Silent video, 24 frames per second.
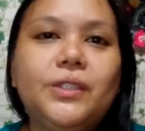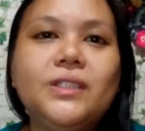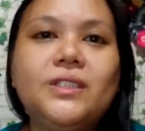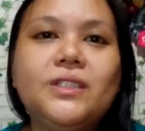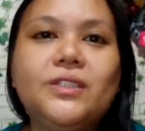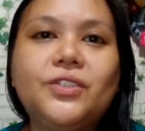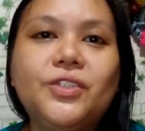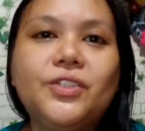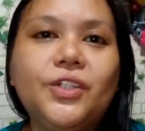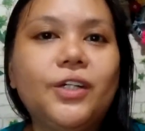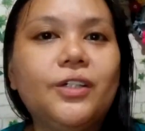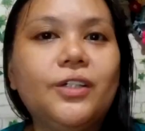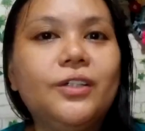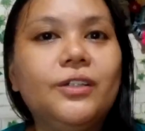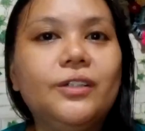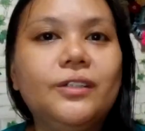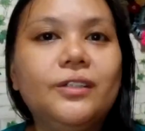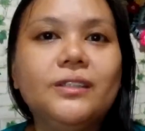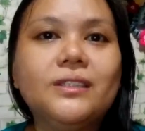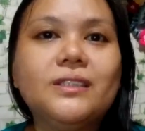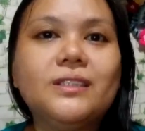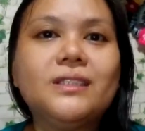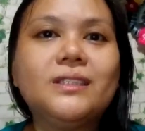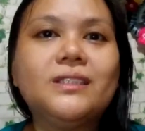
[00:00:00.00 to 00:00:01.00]

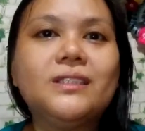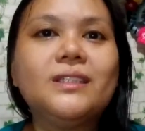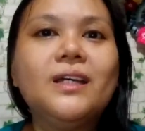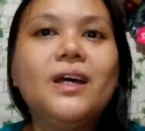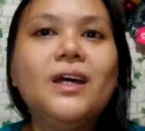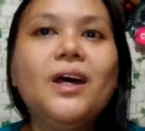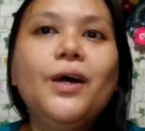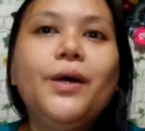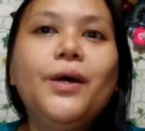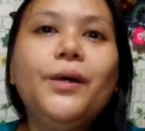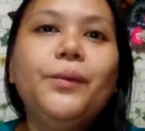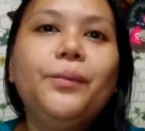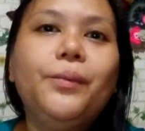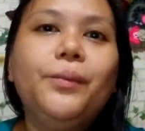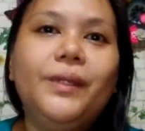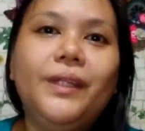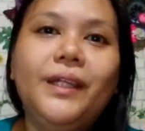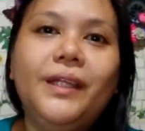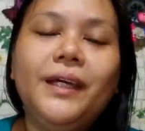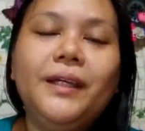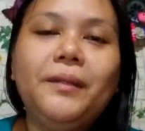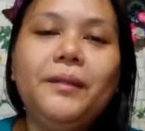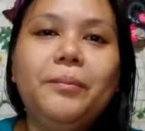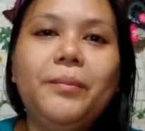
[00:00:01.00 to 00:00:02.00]
struggles with
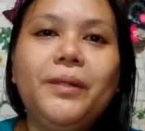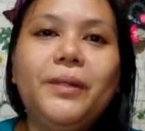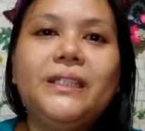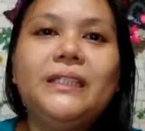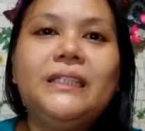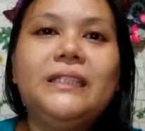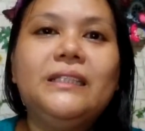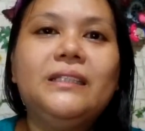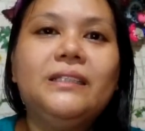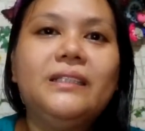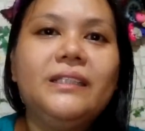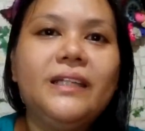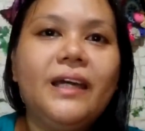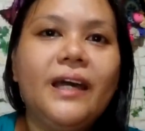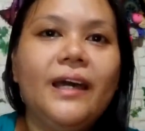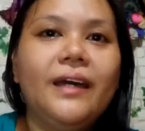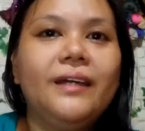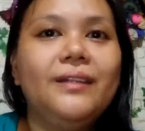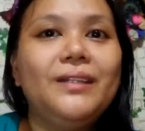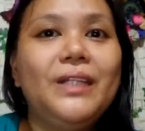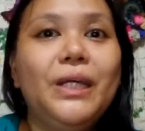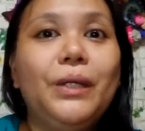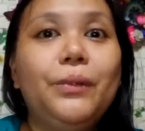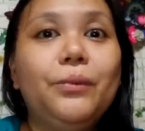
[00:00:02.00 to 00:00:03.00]
it. But in the
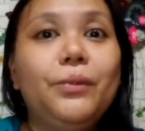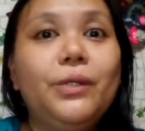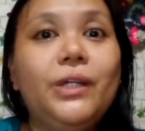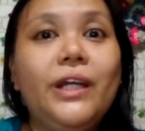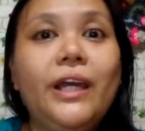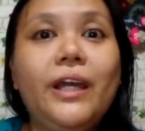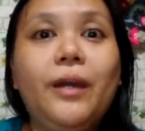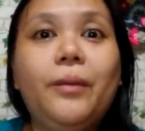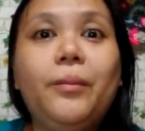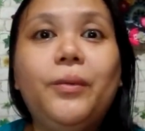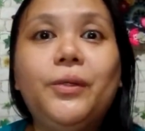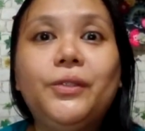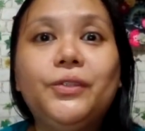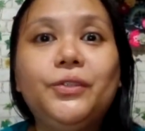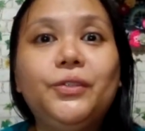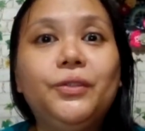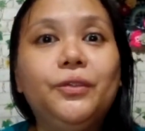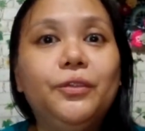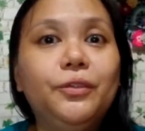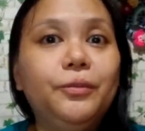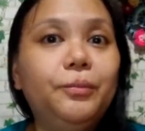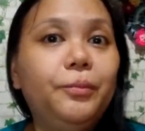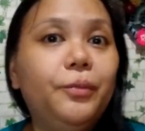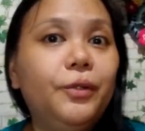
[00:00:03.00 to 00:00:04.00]
end, they were able
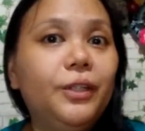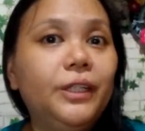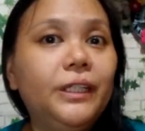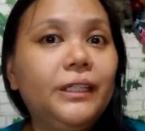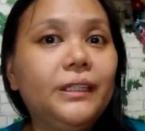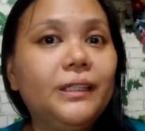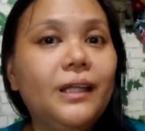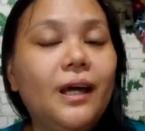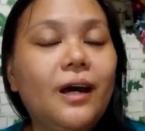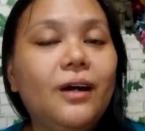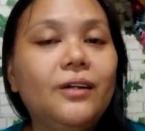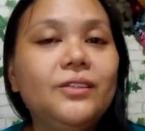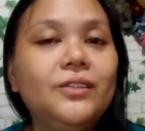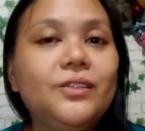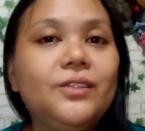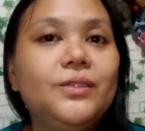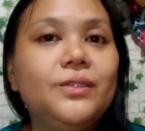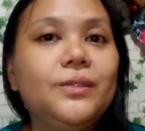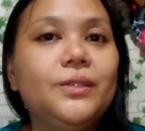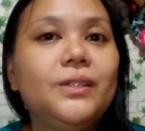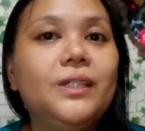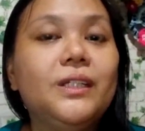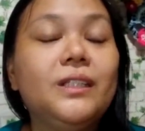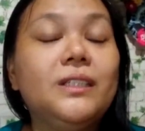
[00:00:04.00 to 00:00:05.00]
to pull it out,
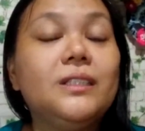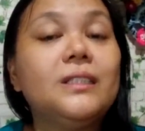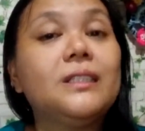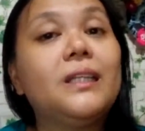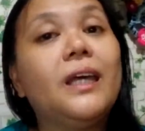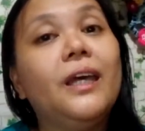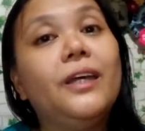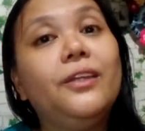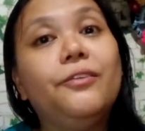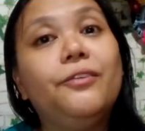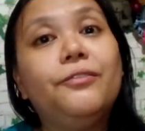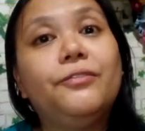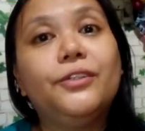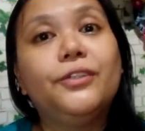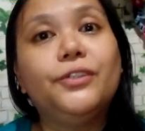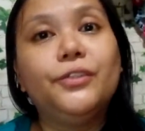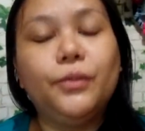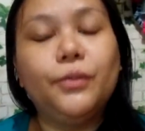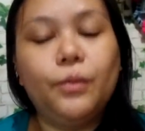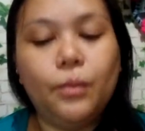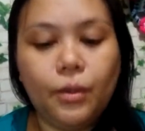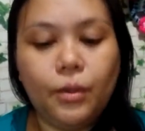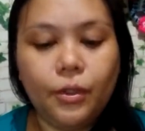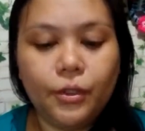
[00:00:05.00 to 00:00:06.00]
so that's kind of fun
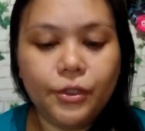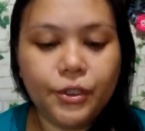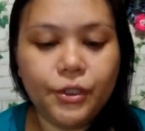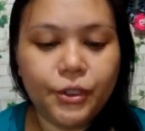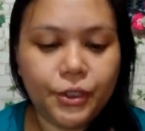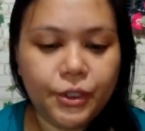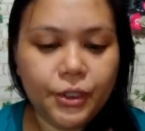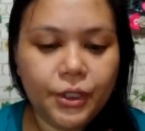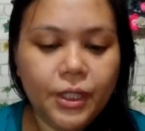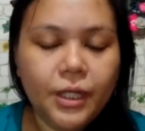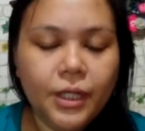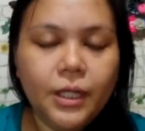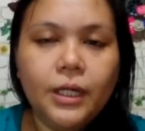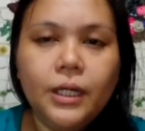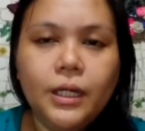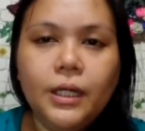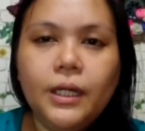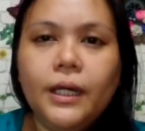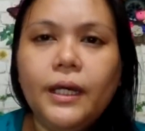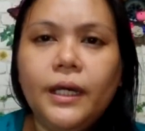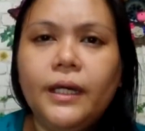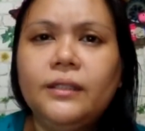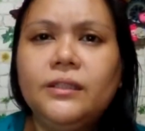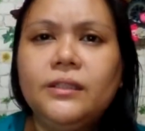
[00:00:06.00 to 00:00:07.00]
to watch.
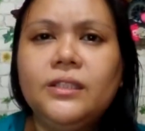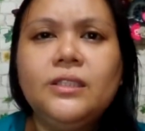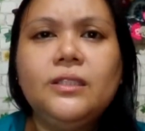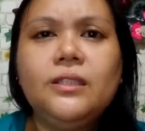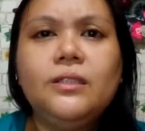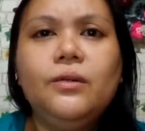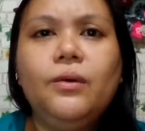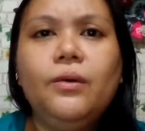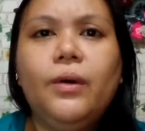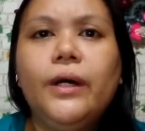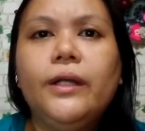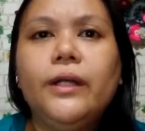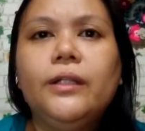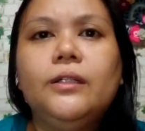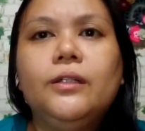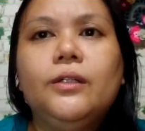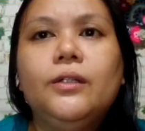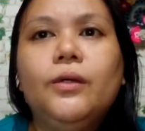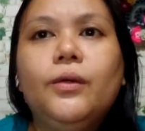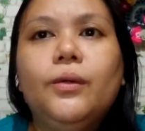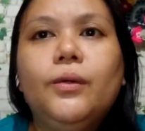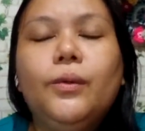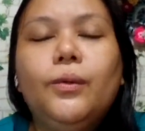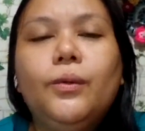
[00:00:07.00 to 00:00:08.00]
And just a while
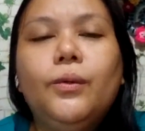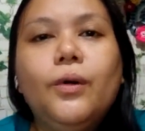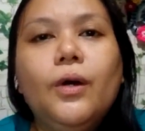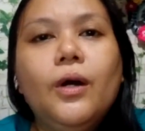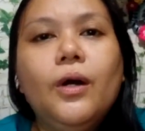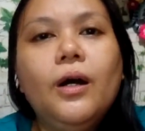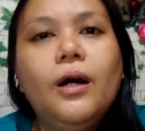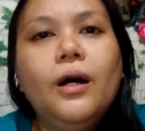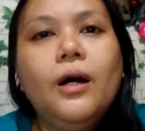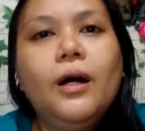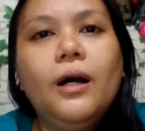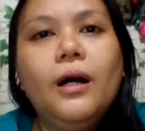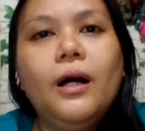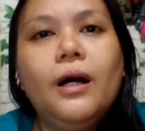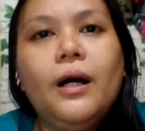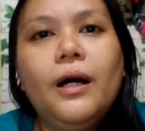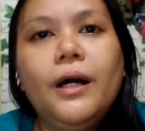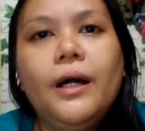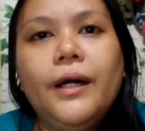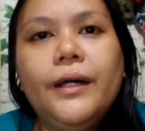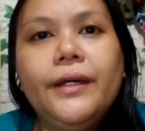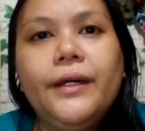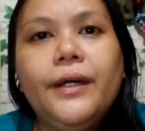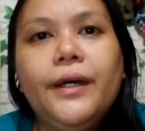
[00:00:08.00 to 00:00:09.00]
ago,
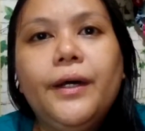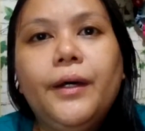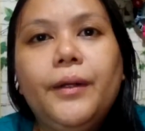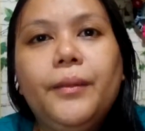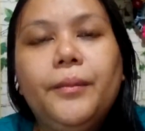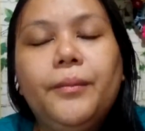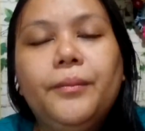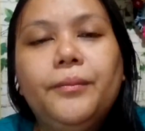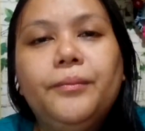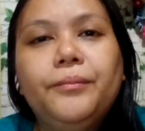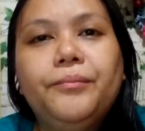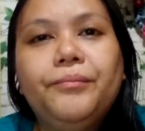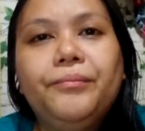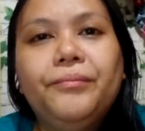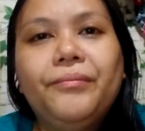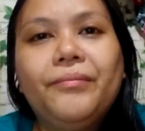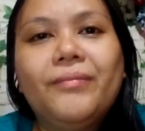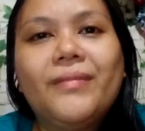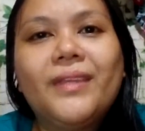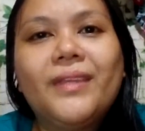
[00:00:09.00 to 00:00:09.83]
I